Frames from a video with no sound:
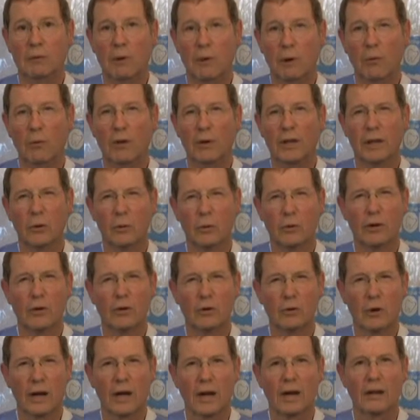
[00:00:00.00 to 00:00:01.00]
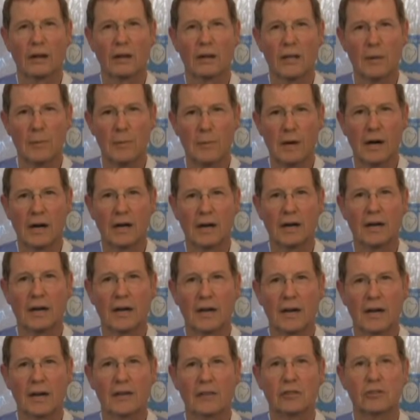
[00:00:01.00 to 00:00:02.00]
we really want to try to limit our
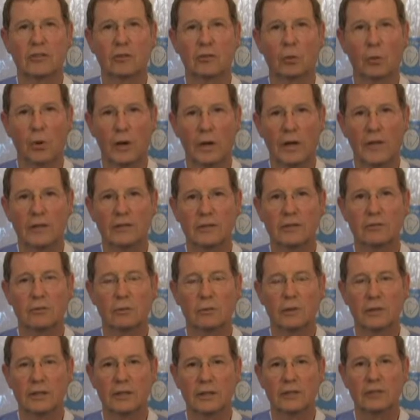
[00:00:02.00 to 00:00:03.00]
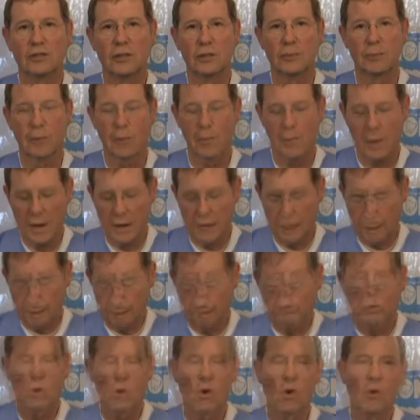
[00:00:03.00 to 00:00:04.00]
care to what is really symptomatic.
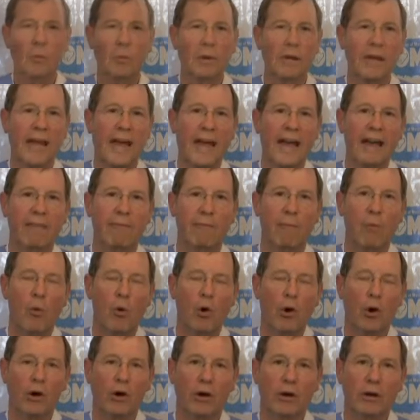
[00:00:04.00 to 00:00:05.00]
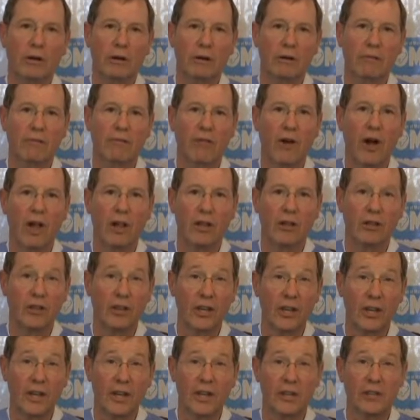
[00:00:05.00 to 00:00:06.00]
We normally have more
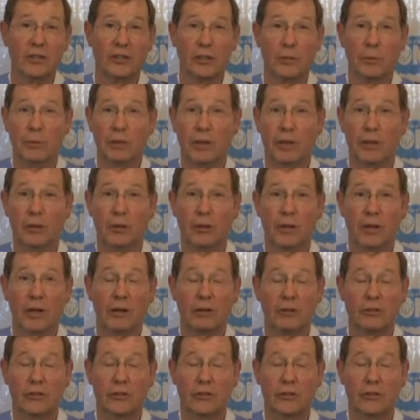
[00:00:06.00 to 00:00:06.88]
volunteers than we do dental